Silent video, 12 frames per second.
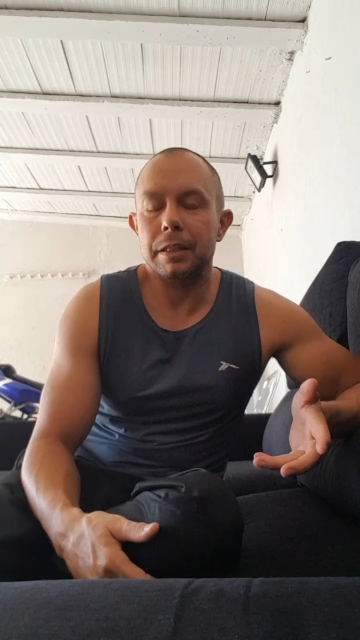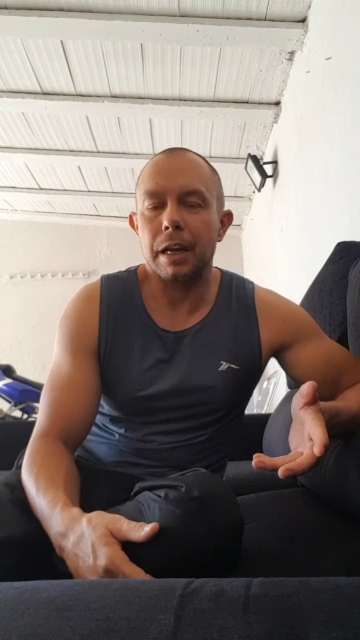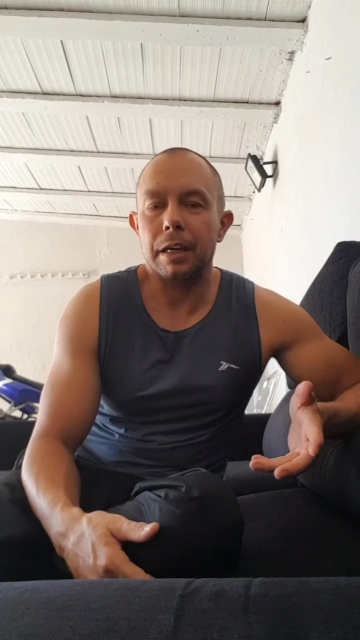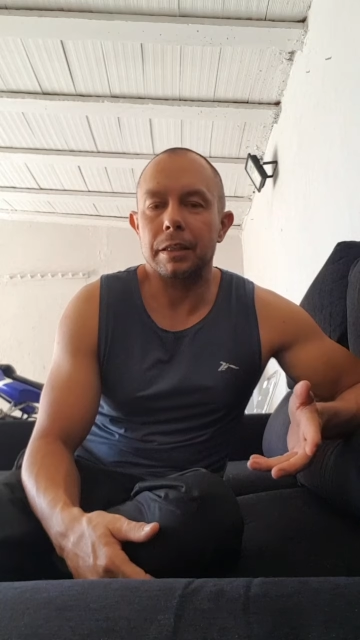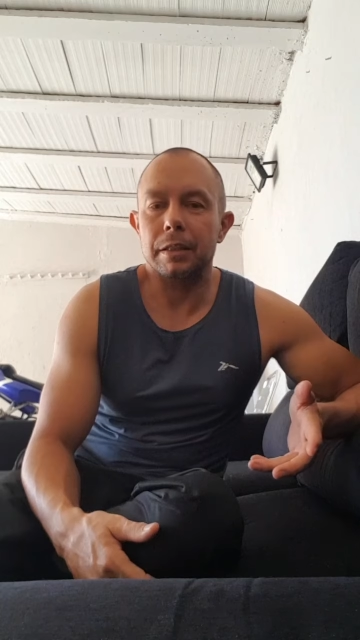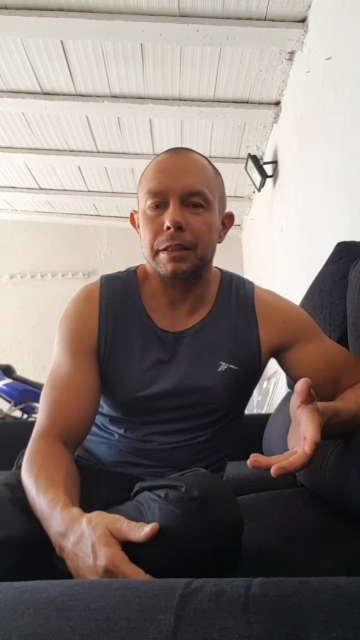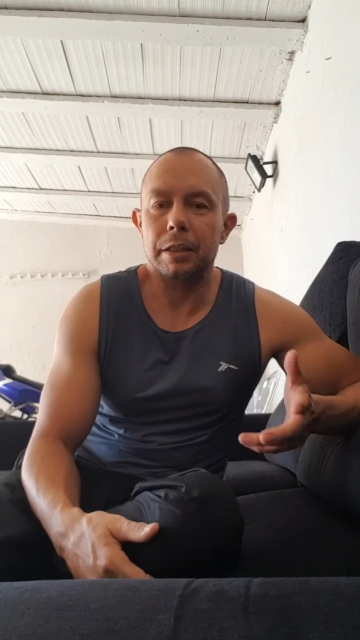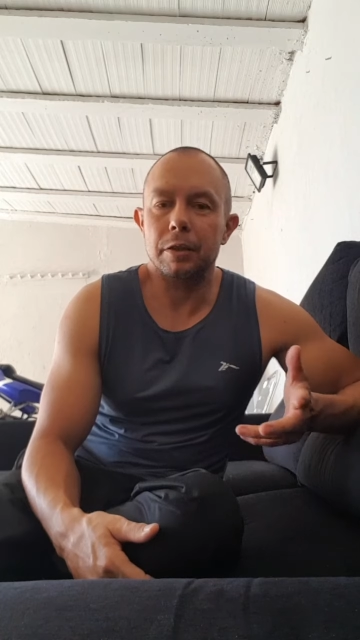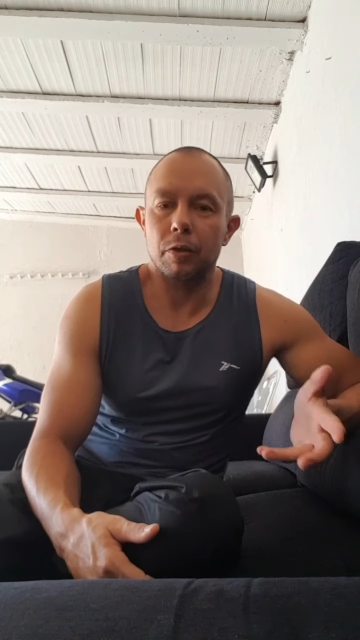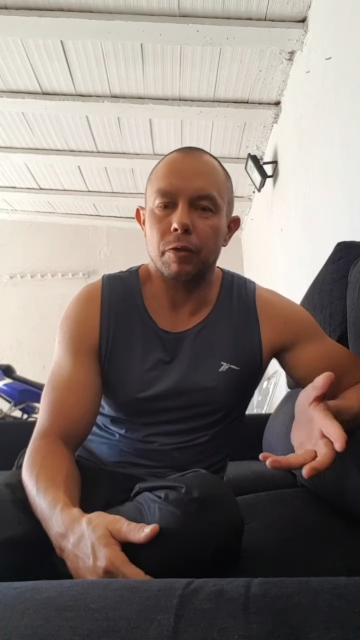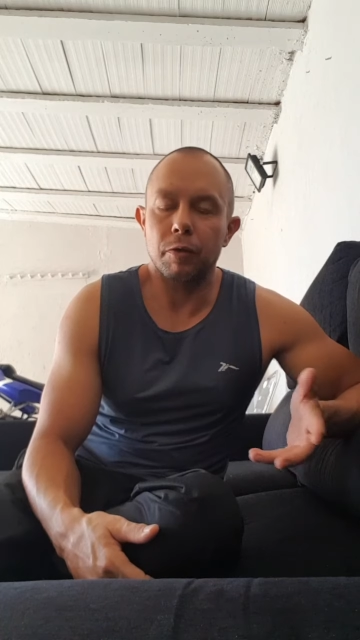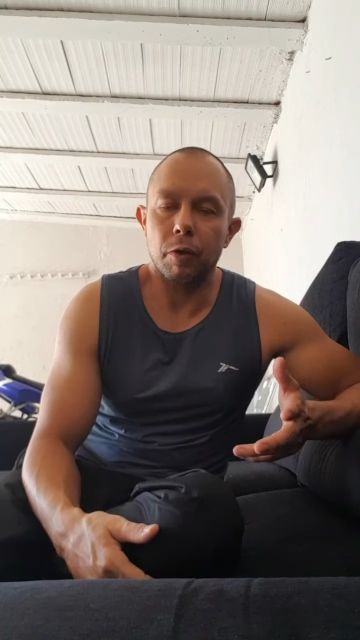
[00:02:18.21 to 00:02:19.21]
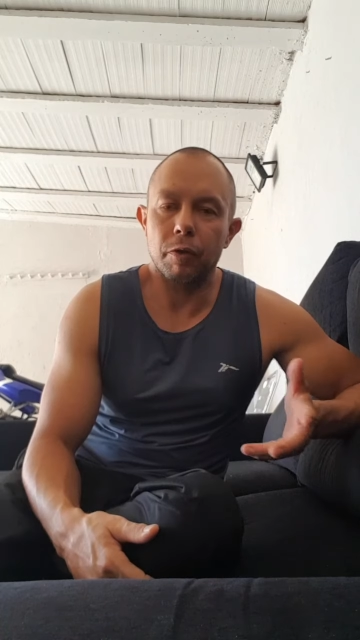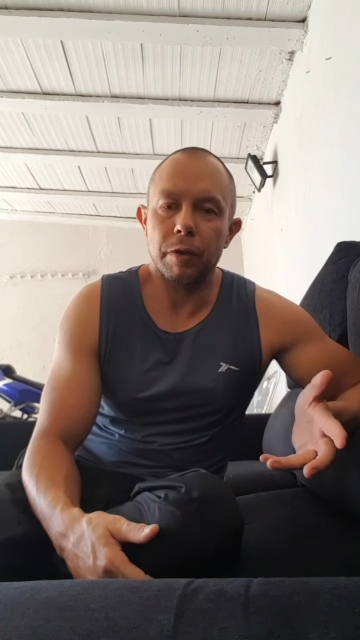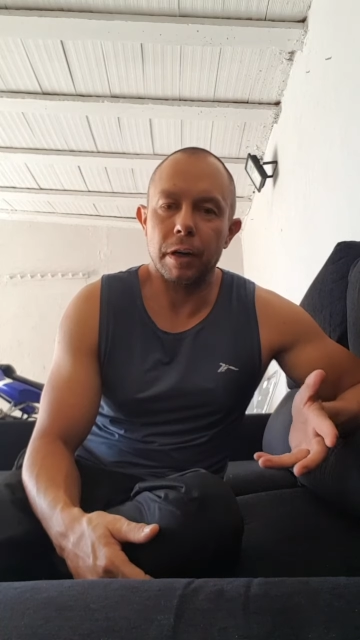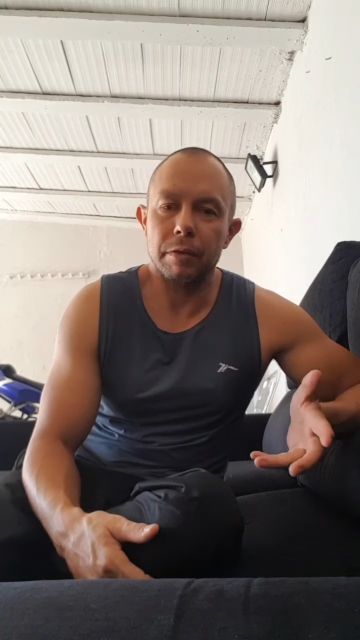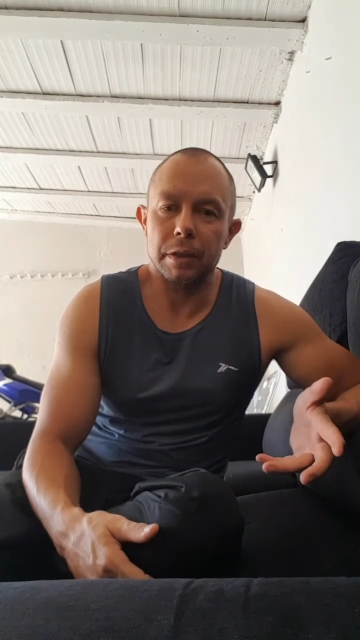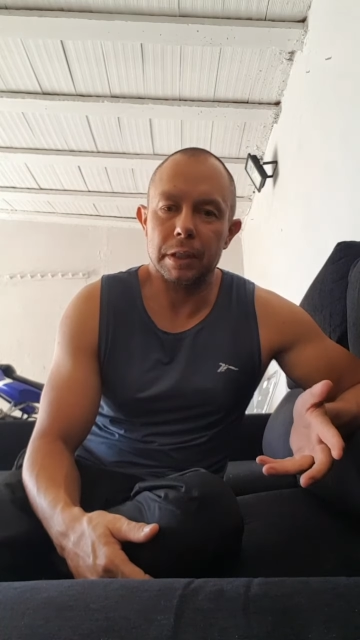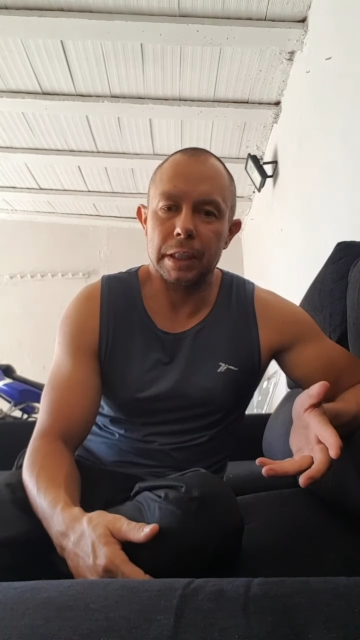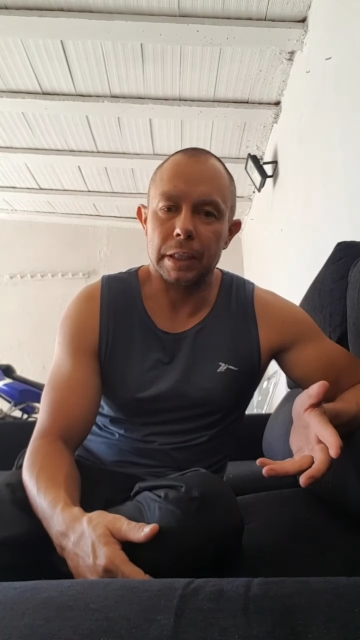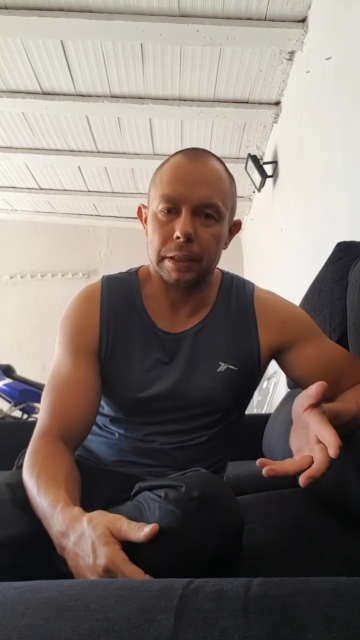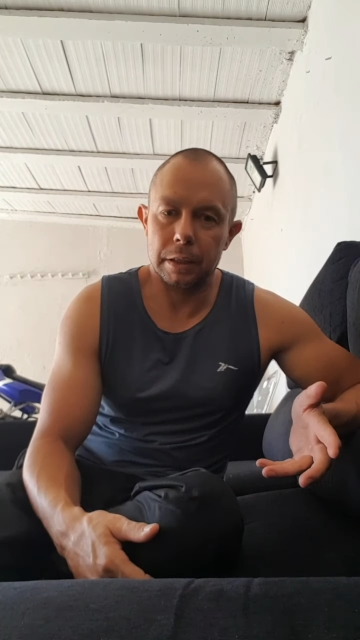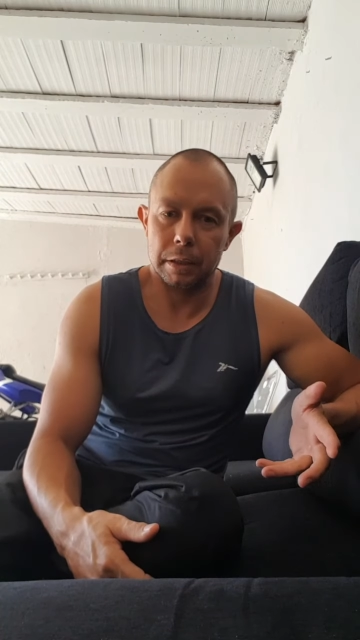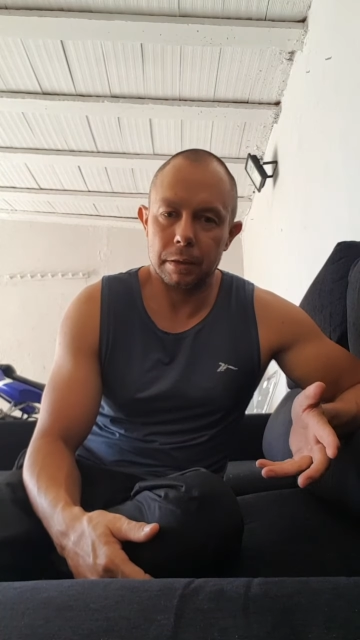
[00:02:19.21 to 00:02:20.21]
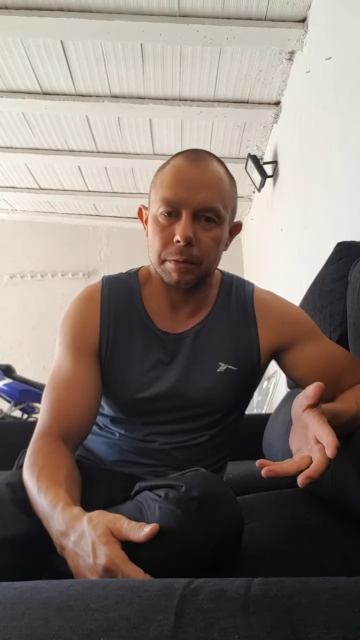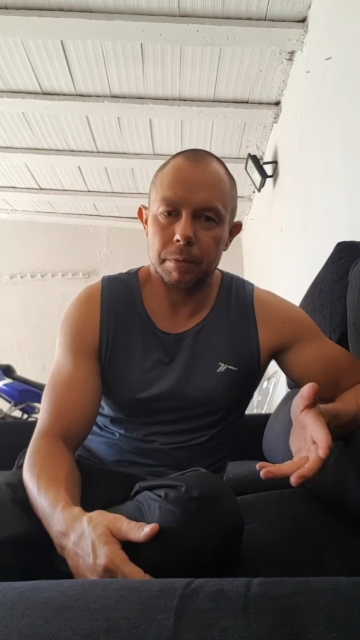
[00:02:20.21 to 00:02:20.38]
like the 604, 5 and 6,